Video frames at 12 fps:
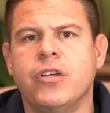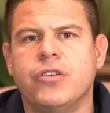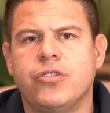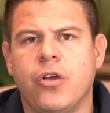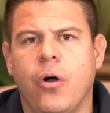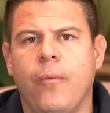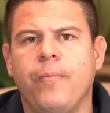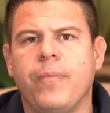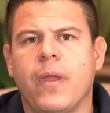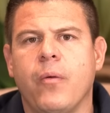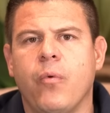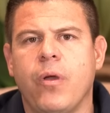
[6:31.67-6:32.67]
So
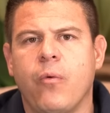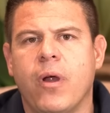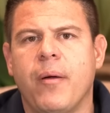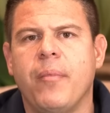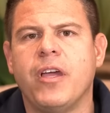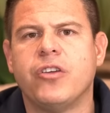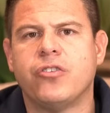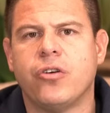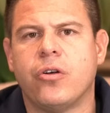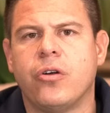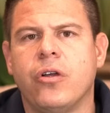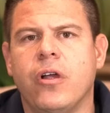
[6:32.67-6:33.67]
we want to make
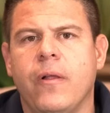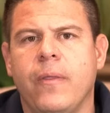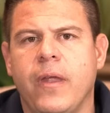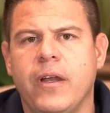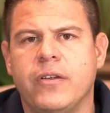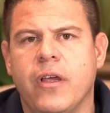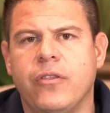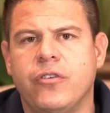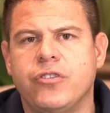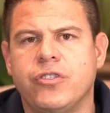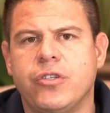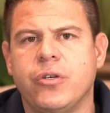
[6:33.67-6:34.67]
sure that it's
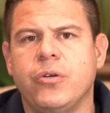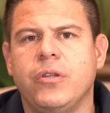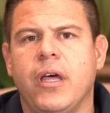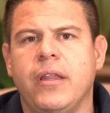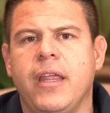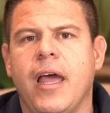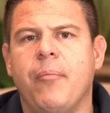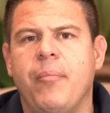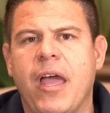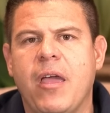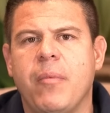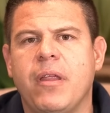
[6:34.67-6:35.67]
understood that the
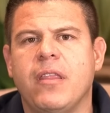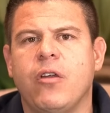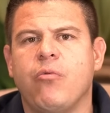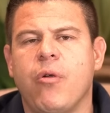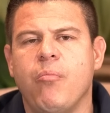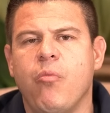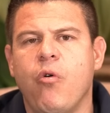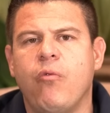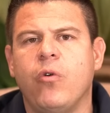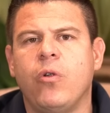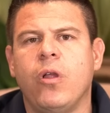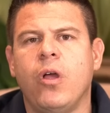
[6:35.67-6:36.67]
abatement, the
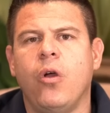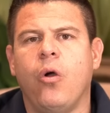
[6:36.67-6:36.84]
removal,